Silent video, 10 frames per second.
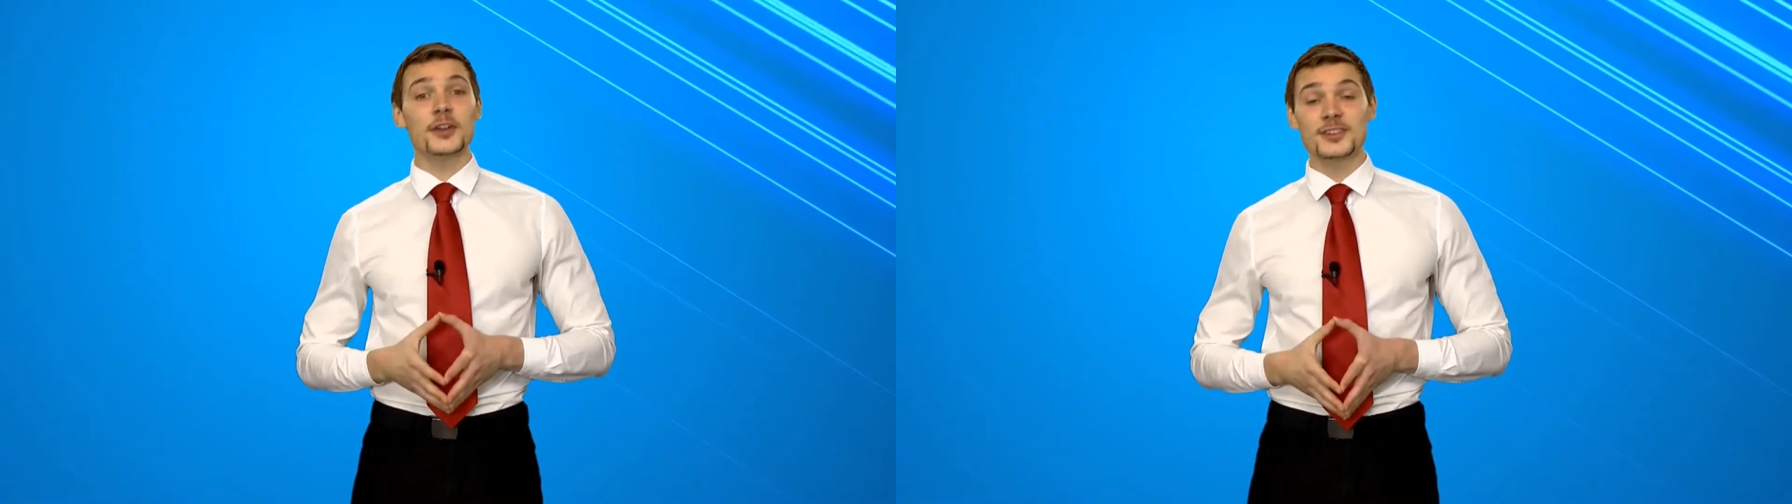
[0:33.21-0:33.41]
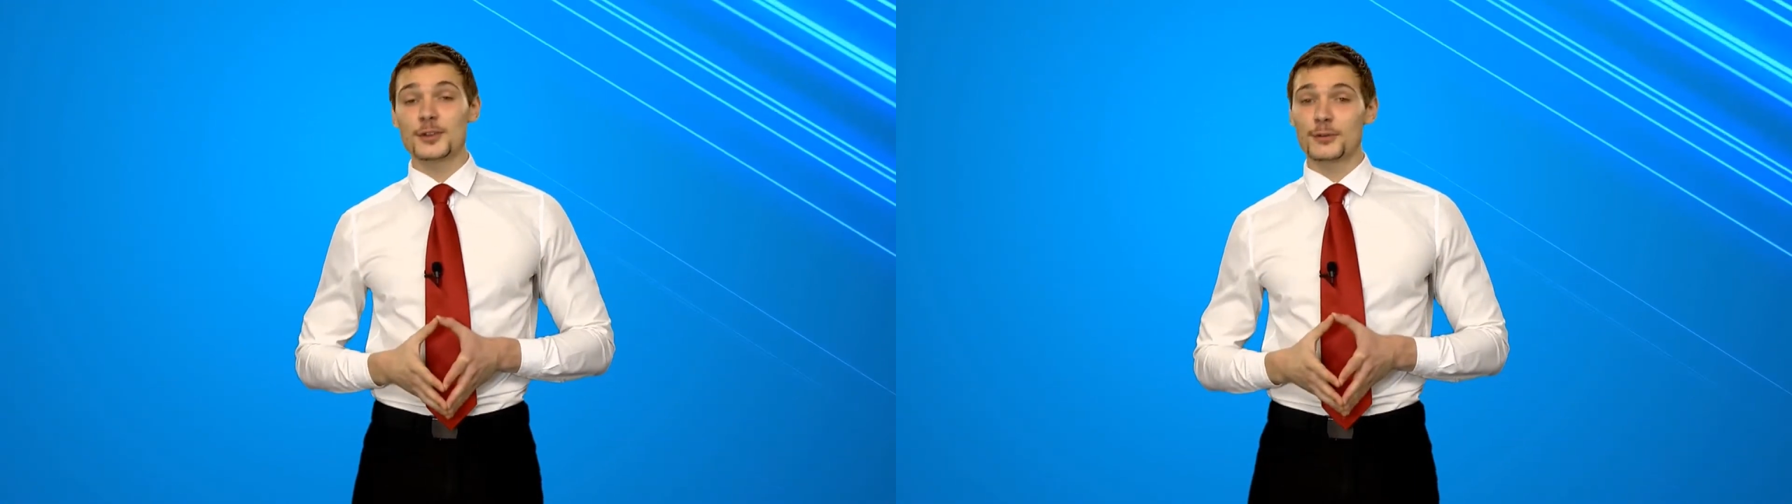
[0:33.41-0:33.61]

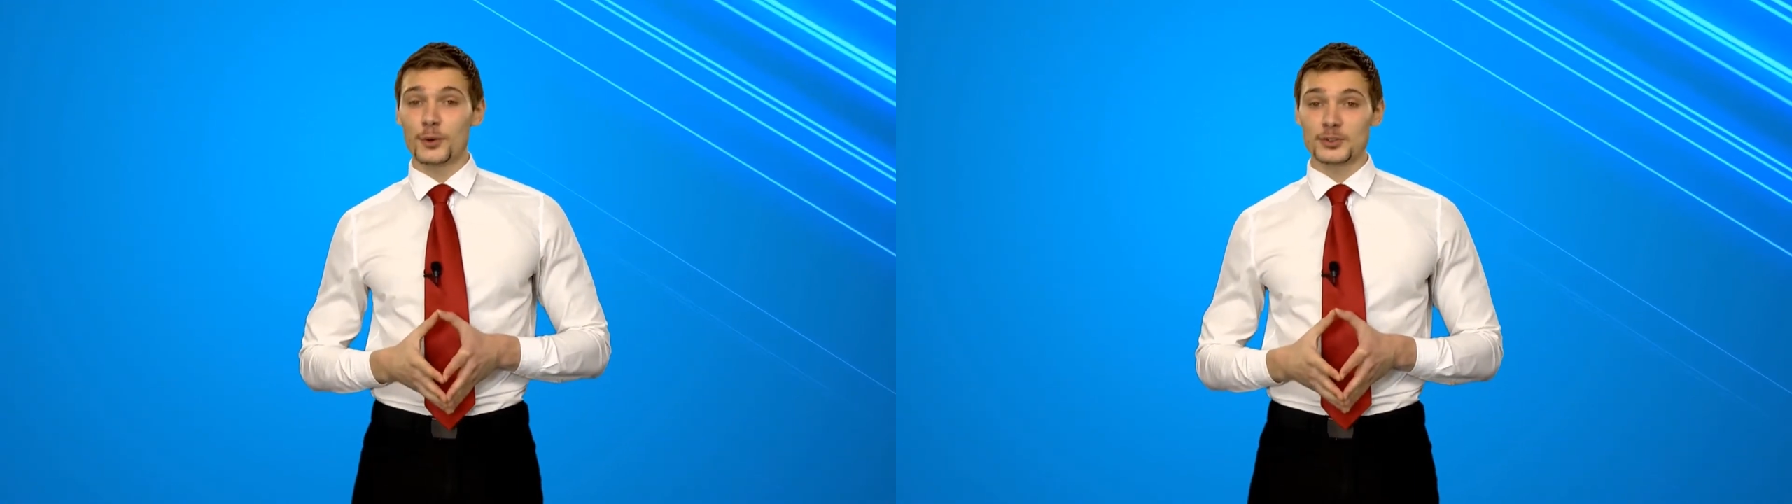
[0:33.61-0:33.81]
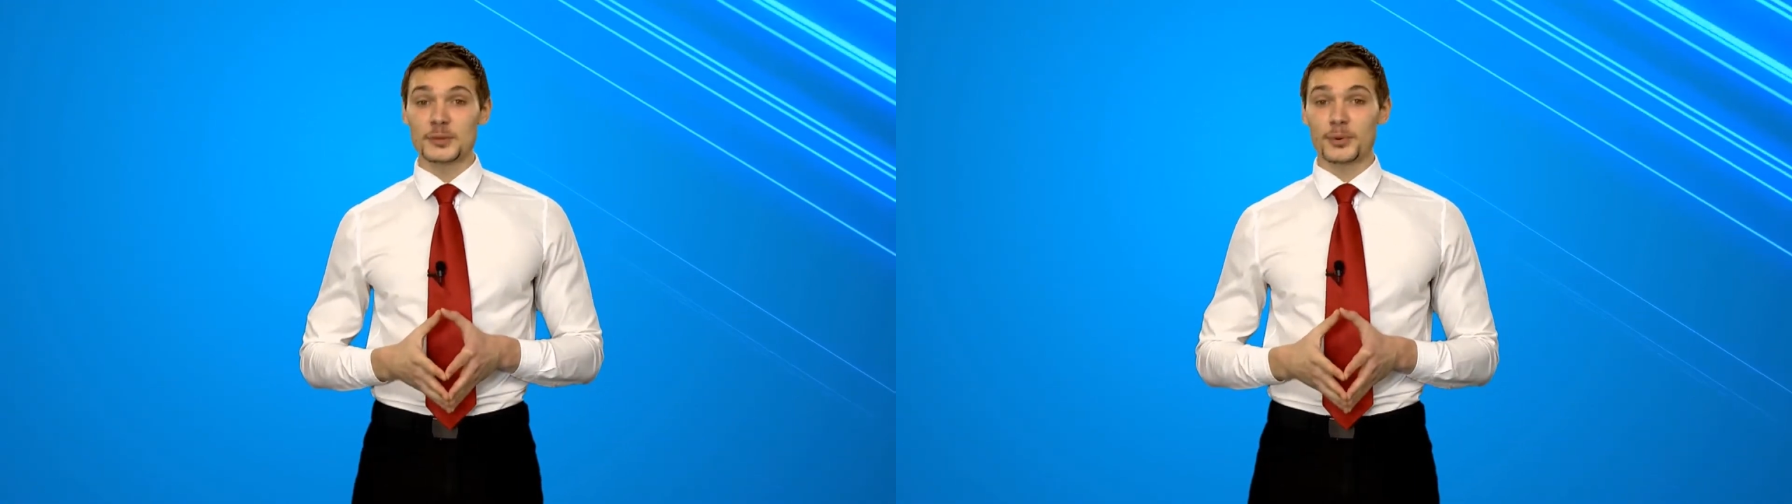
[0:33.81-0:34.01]
to
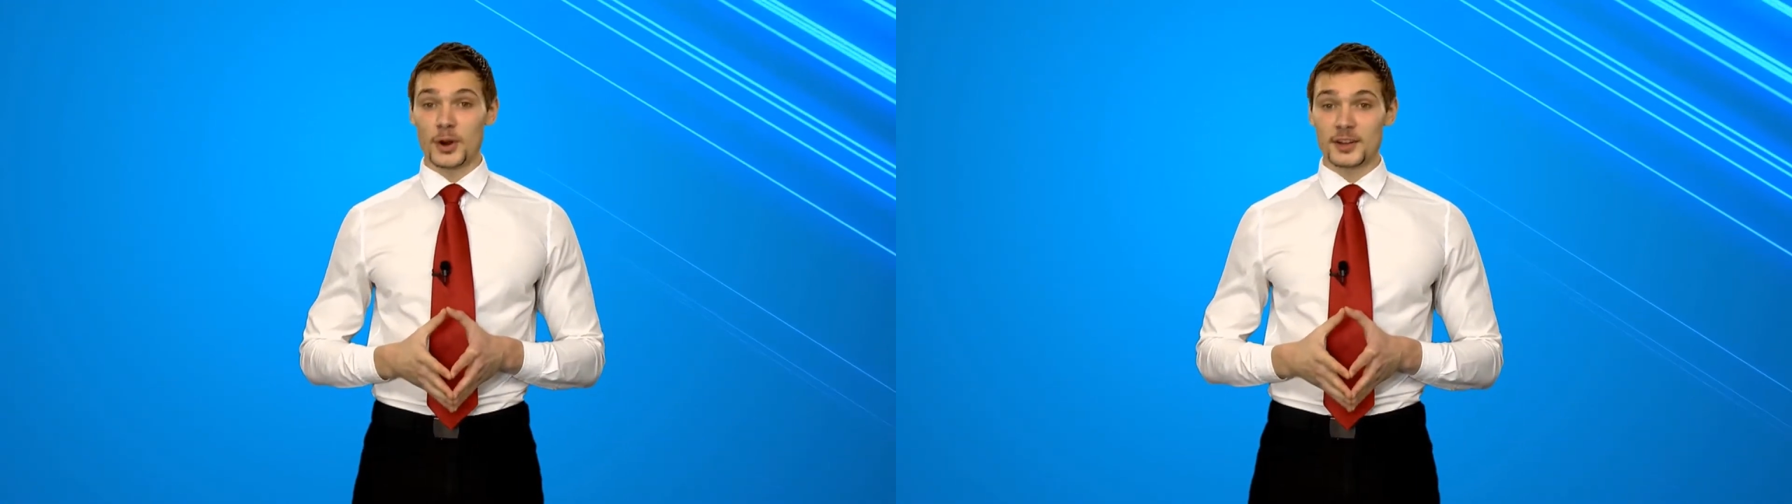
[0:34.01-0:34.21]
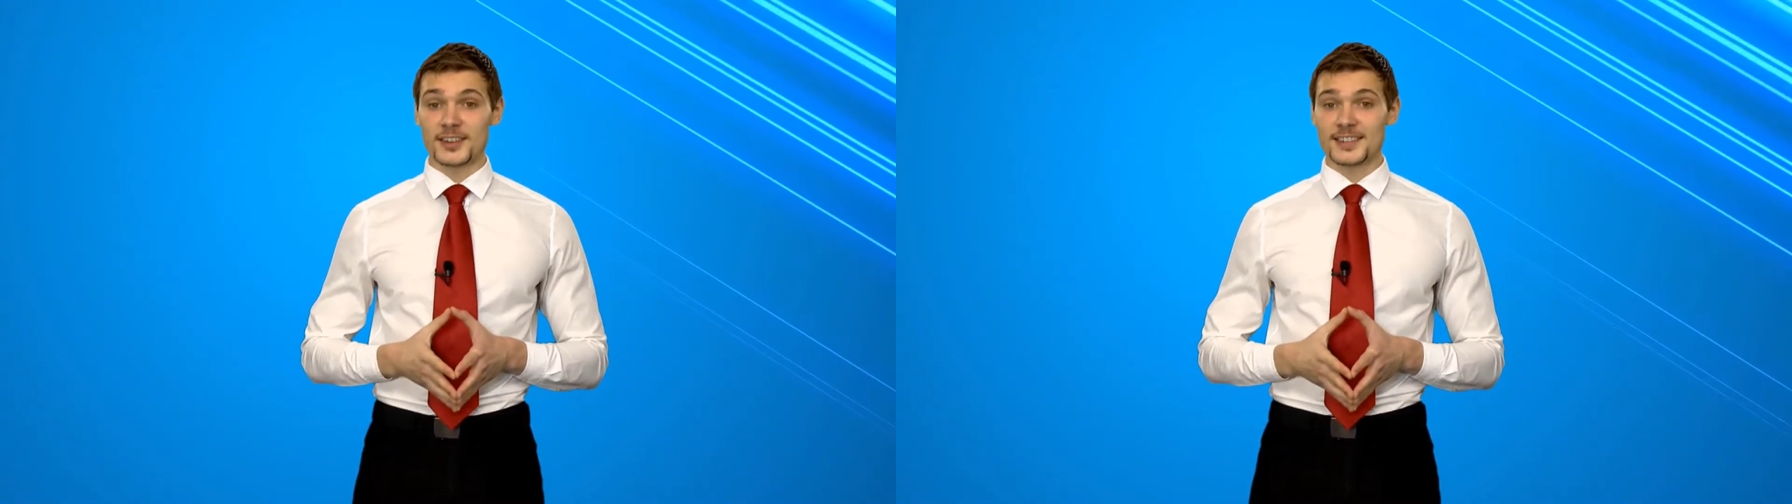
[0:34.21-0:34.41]
40
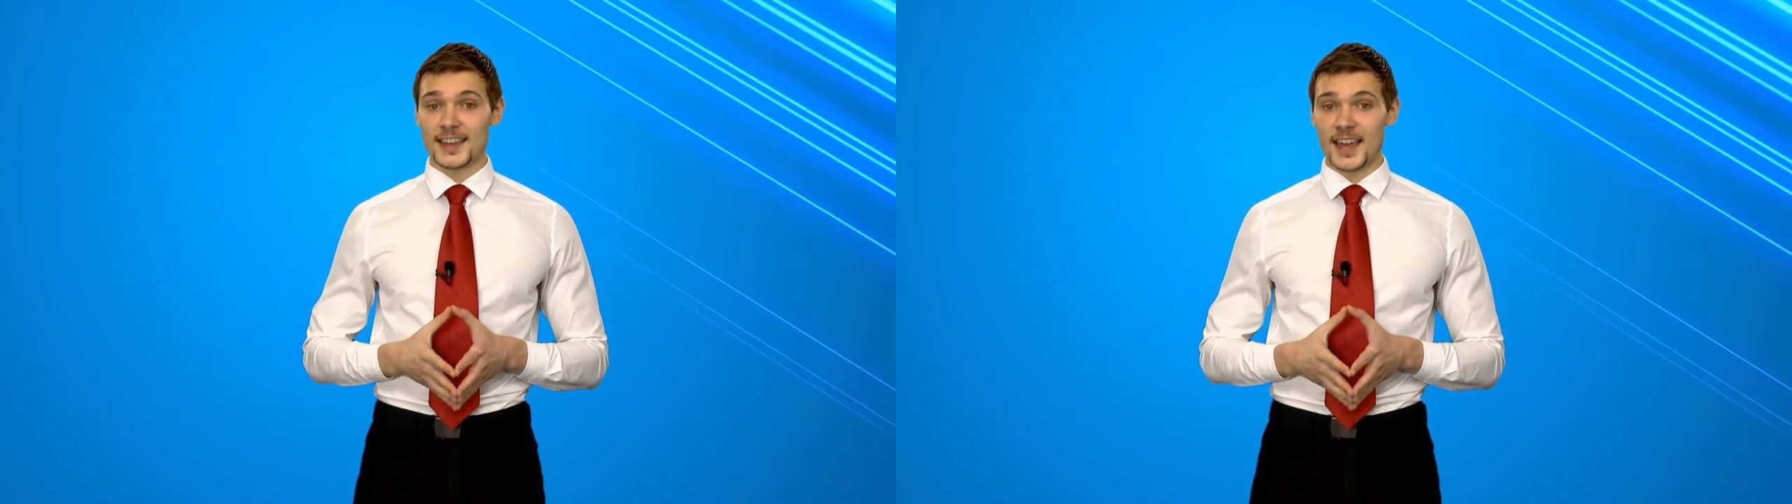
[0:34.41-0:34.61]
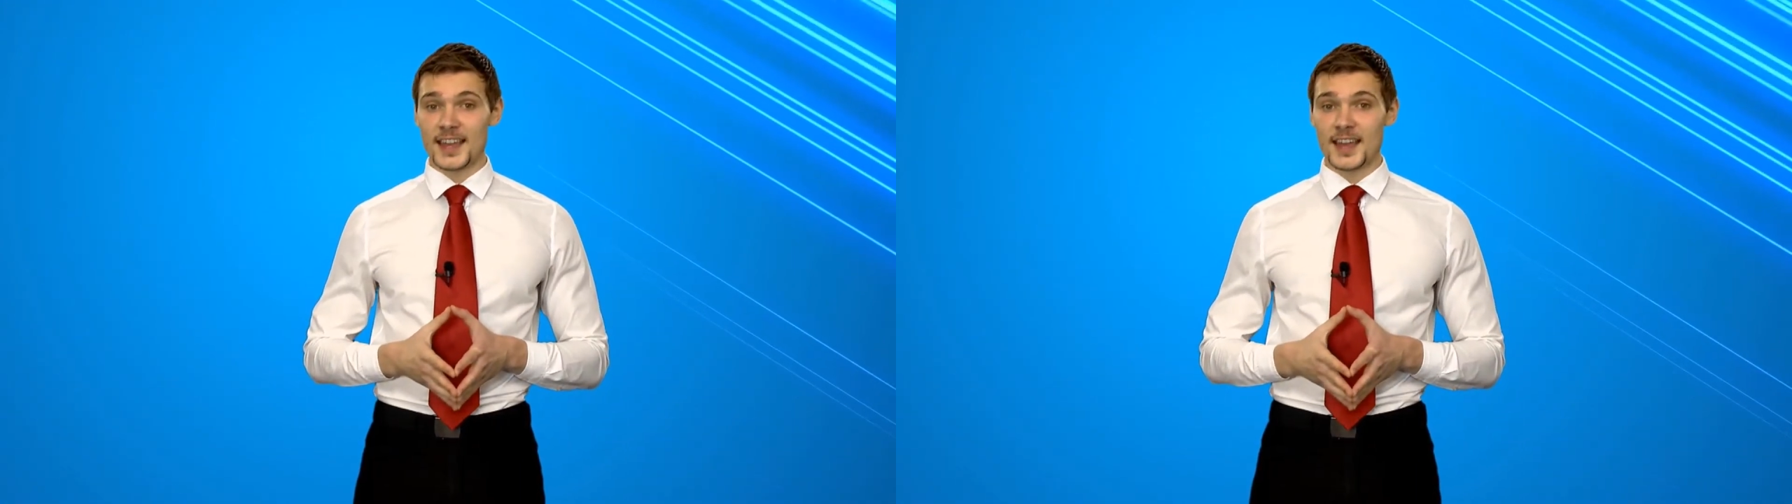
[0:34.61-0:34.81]
products a
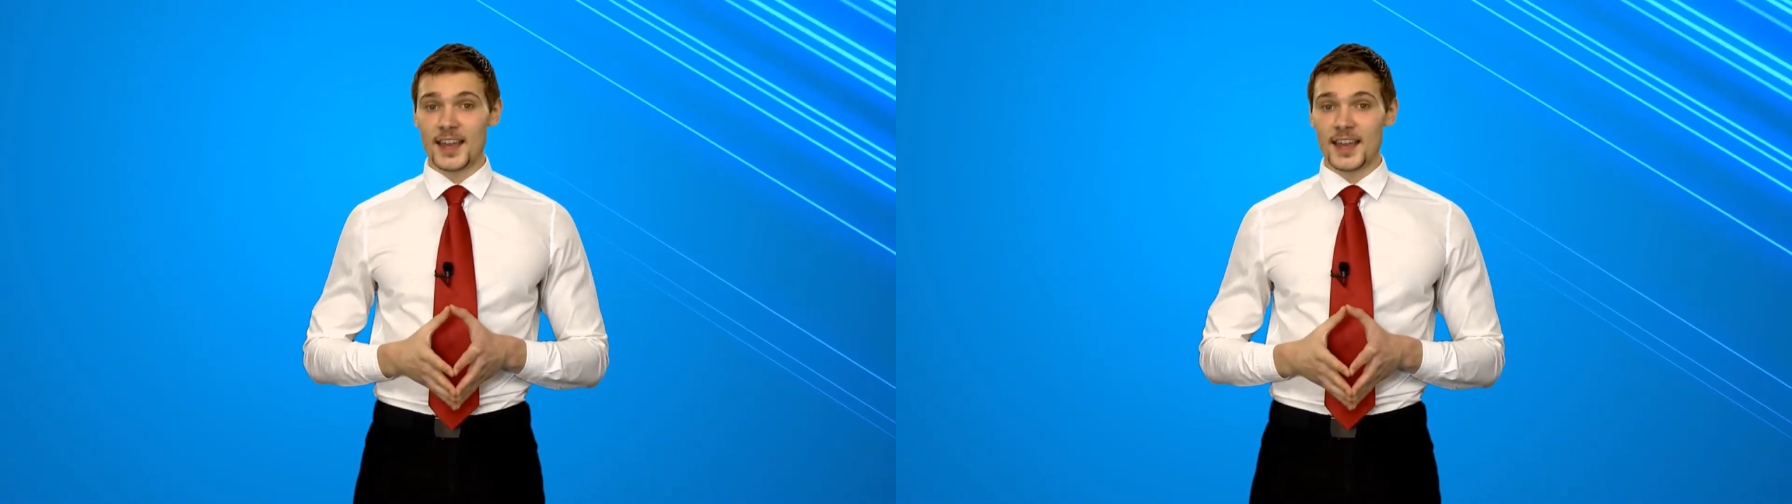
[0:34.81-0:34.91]
day,